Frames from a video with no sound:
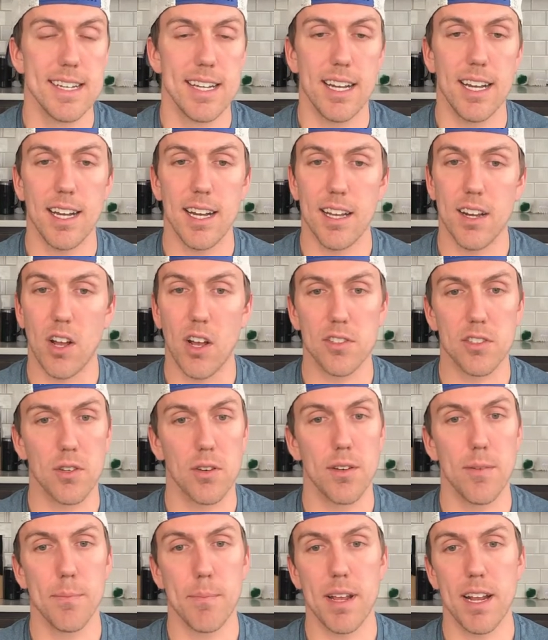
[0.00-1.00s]
It
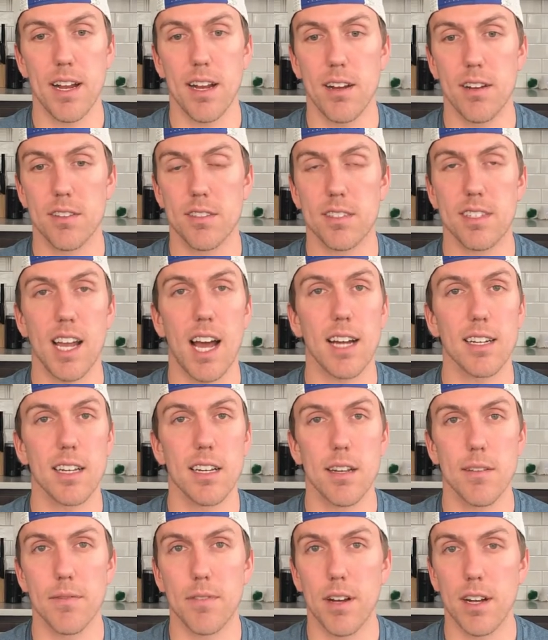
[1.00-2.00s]
also impairs
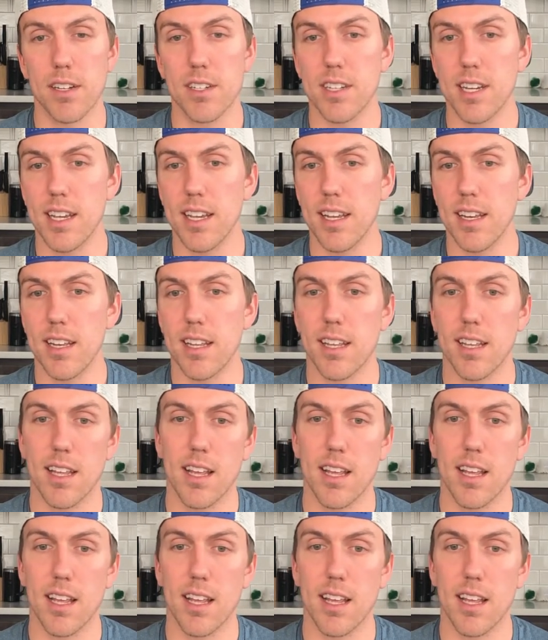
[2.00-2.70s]
cognitive function,